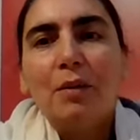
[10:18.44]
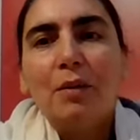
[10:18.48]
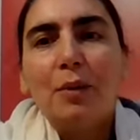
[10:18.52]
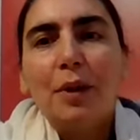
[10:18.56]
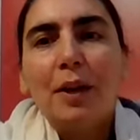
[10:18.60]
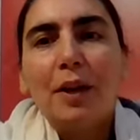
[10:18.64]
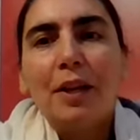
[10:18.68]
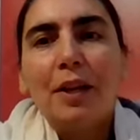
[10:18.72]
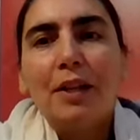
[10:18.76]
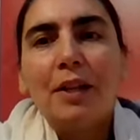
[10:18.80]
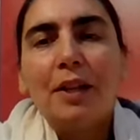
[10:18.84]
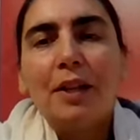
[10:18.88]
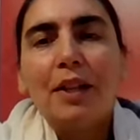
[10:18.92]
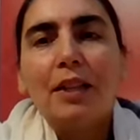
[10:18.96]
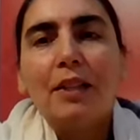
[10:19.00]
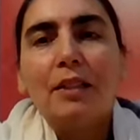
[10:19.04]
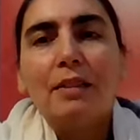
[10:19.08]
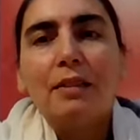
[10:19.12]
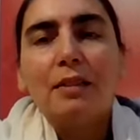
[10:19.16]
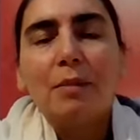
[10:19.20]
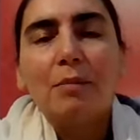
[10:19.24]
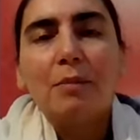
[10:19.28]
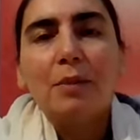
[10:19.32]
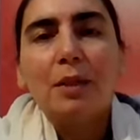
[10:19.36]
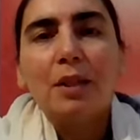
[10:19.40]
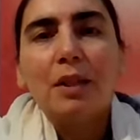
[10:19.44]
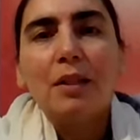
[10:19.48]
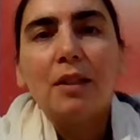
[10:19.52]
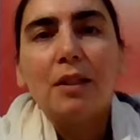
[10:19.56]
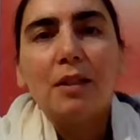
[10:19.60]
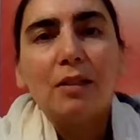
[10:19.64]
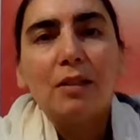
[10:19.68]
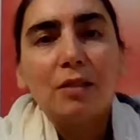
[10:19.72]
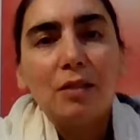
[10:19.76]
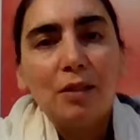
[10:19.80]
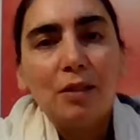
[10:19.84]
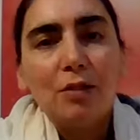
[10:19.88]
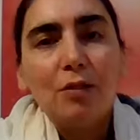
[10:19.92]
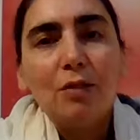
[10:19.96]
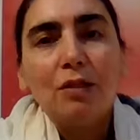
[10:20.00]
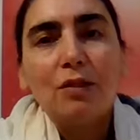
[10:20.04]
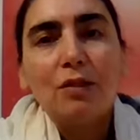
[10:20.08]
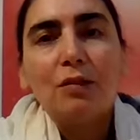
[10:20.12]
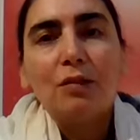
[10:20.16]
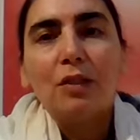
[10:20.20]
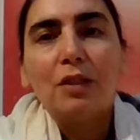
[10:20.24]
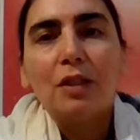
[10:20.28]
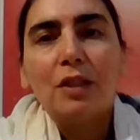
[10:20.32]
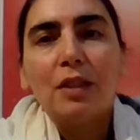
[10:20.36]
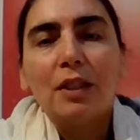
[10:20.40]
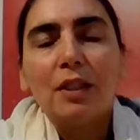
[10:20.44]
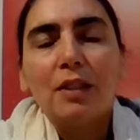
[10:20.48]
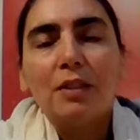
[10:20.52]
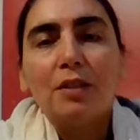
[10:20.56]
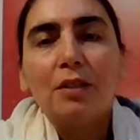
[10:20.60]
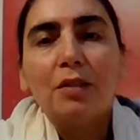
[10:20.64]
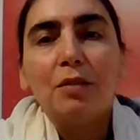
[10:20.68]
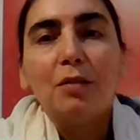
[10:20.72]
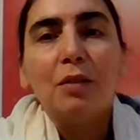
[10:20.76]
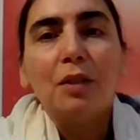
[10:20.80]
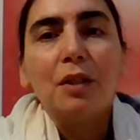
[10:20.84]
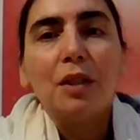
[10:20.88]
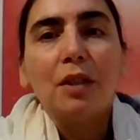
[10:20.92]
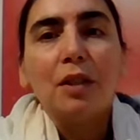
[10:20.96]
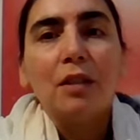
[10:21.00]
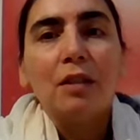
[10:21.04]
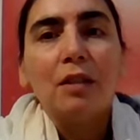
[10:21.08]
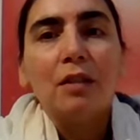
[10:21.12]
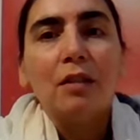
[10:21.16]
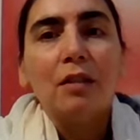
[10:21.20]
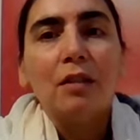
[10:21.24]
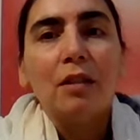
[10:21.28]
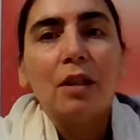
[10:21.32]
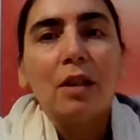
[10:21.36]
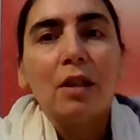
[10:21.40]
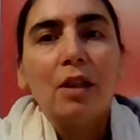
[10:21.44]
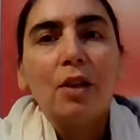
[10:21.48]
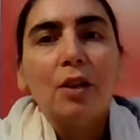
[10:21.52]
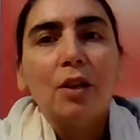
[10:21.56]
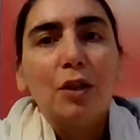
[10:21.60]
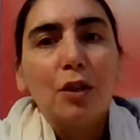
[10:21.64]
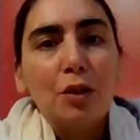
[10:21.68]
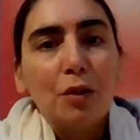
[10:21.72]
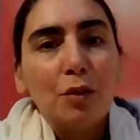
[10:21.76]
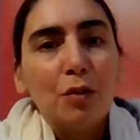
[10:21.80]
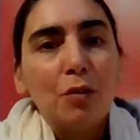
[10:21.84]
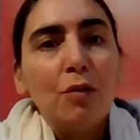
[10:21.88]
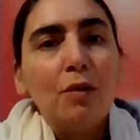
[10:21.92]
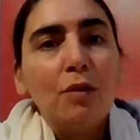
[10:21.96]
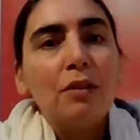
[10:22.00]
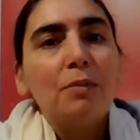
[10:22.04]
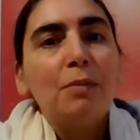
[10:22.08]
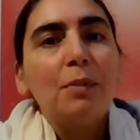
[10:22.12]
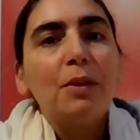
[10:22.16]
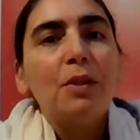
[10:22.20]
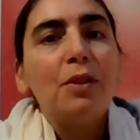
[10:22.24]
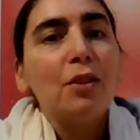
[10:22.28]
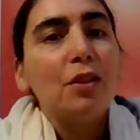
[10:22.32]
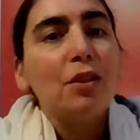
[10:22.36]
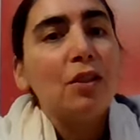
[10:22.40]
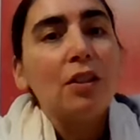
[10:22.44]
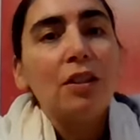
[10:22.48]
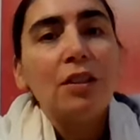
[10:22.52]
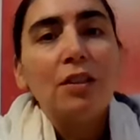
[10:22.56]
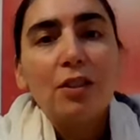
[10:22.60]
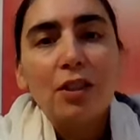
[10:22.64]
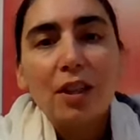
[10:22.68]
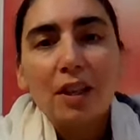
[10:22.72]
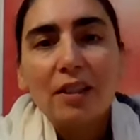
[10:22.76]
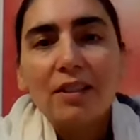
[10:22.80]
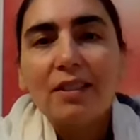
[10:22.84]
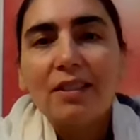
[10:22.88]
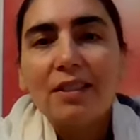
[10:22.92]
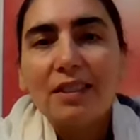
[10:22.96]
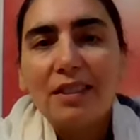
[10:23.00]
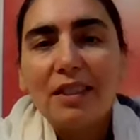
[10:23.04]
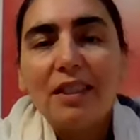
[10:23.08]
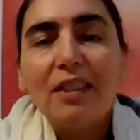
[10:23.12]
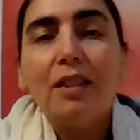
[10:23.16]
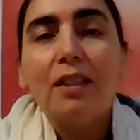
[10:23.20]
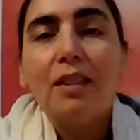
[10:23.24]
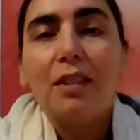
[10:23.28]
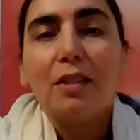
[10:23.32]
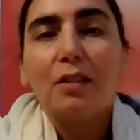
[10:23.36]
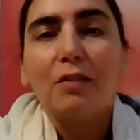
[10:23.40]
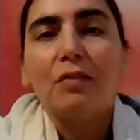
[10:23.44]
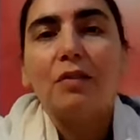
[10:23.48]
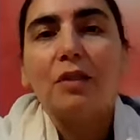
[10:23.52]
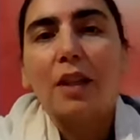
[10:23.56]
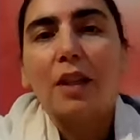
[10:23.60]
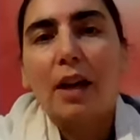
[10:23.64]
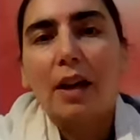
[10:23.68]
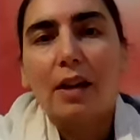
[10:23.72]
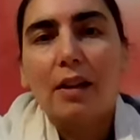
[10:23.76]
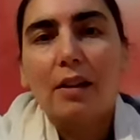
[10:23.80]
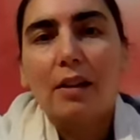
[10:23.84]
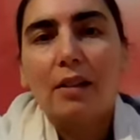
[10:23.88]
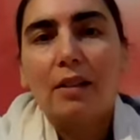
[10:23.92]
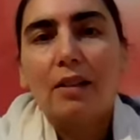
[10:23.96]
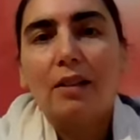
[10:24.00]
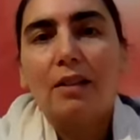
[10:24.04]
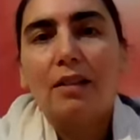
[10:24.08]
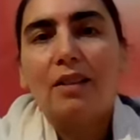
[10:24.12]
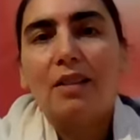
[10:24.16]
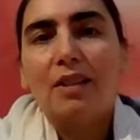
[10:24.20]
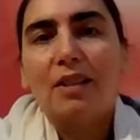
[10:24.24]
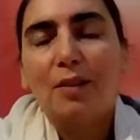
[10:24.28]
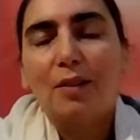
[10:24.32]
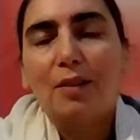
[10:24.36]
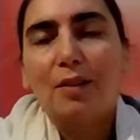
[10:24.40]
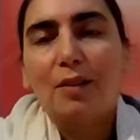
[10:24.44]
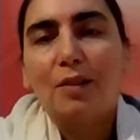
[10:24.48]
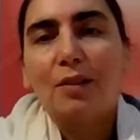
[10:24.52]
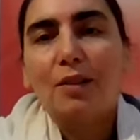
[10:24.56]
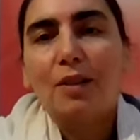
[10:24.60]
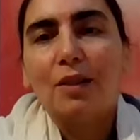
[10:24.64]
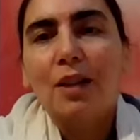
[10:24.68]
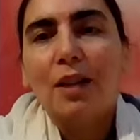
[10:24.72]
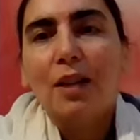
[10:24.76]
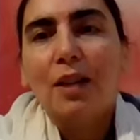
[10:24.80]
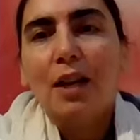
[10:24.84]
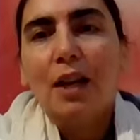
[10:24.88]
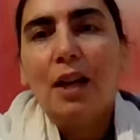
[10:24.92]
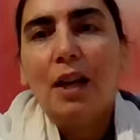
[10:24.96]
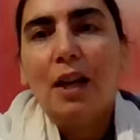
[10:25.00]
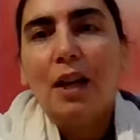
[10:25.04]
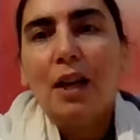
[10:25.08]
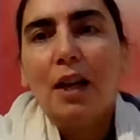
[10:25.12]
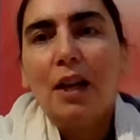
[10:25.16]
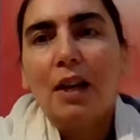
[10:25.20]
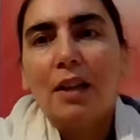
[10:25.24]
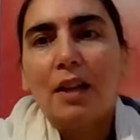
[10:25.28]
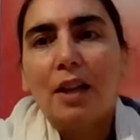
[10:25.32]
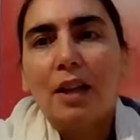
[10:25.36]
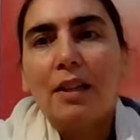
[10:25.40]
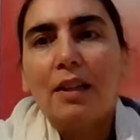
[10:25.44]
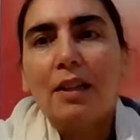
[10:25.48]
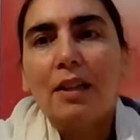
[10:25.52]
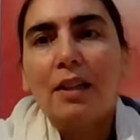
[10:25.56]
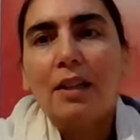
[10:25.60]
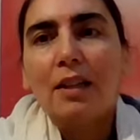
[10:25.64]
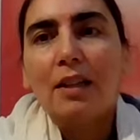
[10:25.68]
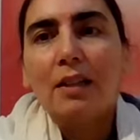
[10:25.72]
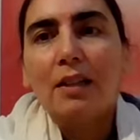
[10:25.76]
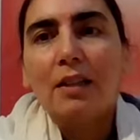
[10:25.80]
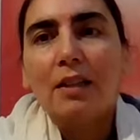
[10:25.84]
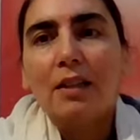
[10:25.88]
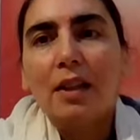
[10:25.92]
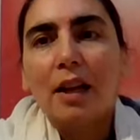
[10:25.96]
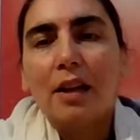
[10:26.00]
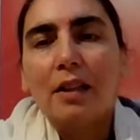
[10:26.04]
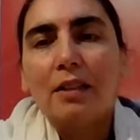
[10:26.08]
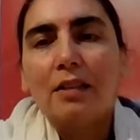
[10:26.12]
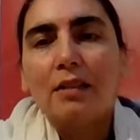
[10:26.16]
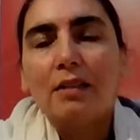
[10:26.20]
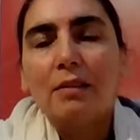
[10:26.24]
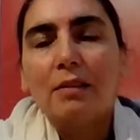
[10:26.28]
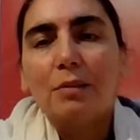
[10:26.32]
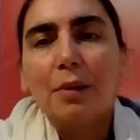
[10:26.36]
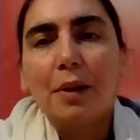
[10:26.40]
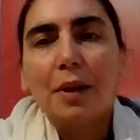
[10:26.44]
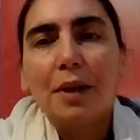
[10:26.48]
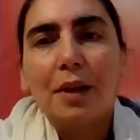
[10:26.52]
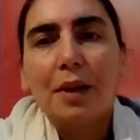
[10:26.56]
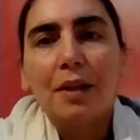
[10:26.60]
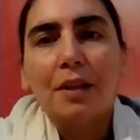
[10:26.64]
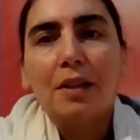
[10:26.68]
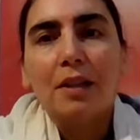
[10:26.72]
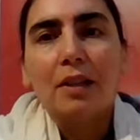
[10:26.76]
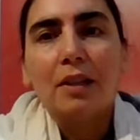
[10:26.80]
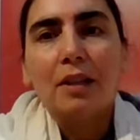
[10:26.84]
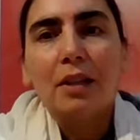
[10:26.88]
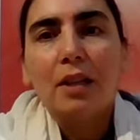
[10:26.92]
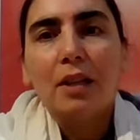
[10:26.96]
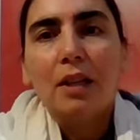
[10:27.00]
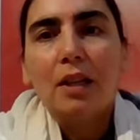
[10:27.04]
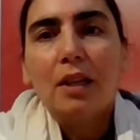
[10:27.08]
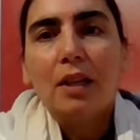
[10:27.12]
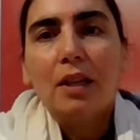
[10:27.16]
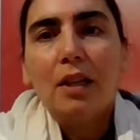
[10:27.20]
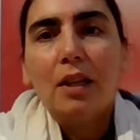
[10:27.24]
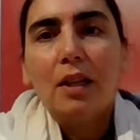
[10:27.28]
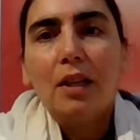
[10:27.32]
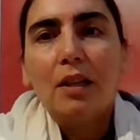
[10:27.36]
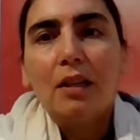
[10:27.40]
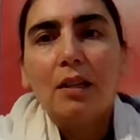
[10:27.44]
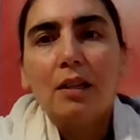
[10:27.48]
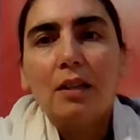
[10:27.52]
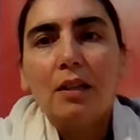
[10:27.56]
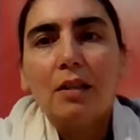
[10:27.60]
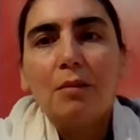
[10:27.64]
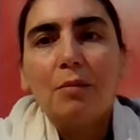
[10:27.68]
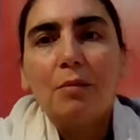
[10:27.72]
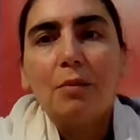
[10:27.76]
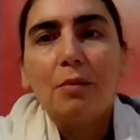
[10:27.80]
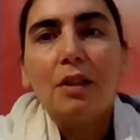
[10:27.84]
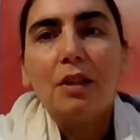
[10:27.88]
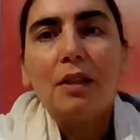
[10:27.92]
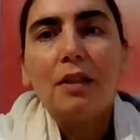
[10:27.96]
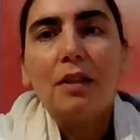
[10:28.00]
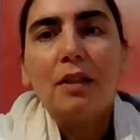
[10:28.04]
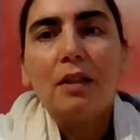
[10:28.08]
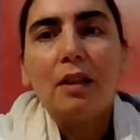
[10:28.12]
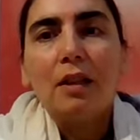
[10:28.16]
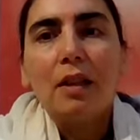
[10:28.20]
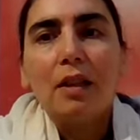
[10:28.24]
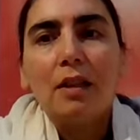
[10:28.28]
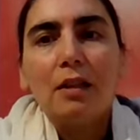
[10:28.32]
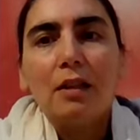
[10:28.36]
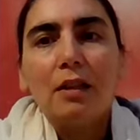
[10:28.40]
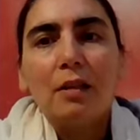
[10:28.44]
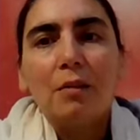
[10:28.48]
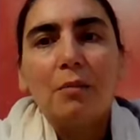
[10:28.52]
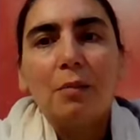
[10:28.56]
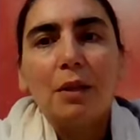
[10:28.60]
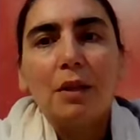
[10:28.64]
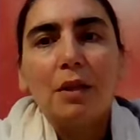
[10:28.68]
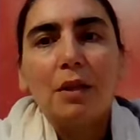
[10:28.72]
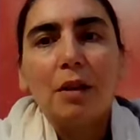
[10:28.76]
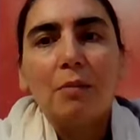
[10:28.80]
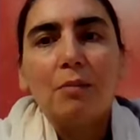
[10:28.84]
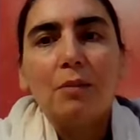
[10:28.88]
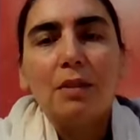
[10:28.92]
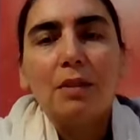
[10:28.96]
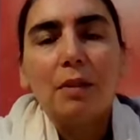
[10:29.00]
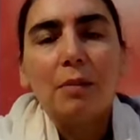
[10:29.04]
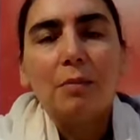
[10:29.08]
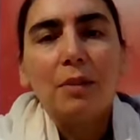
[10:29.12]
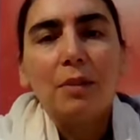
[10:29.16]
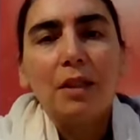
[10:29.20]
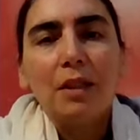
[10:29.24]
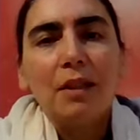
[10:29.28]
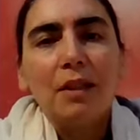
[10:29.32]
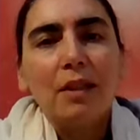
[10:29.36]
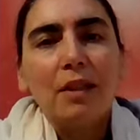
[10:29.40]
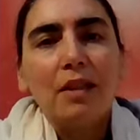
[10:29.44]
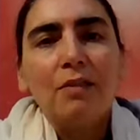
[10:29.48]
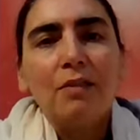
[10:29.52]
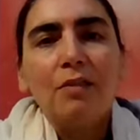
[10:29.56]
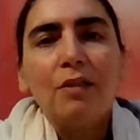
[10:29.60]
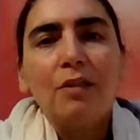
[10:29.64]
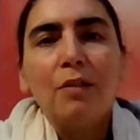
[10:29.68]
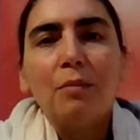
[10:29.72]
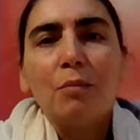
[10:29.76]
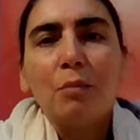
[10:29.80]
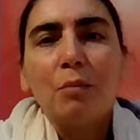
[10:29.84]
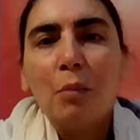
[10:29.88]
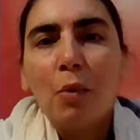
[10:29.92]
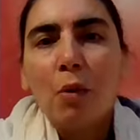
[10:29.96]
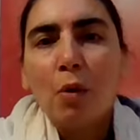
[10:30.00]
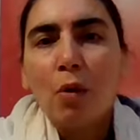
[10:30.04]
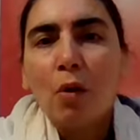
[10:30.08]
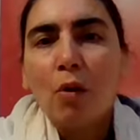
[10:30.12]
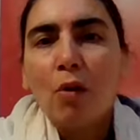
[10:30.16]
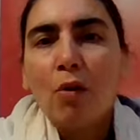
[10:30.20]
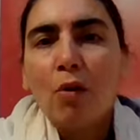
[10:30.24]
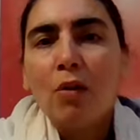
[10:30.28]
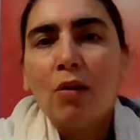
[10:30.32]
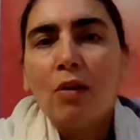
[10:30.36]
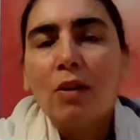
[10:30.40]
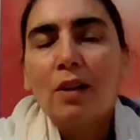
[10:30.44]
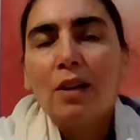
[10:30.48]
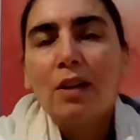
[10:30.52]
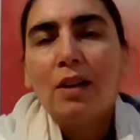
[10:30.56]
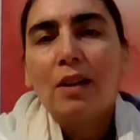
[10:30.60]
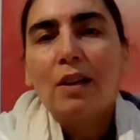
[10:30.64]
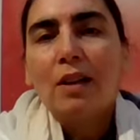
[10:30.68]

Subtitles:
where it's something that's useful that you can use, but you're a trustee of that. You know? And I think that that's where it can be, it can become something even more